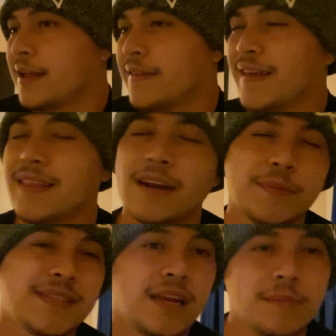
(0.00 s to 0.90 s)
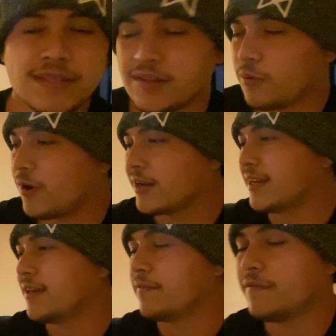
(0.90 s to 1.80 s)
They ended up sending me to the wrong
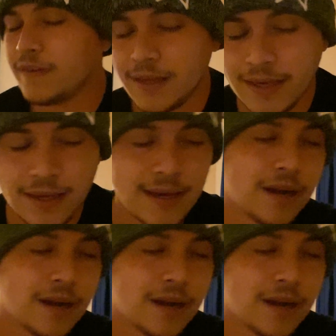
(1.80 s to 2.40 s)
DMV,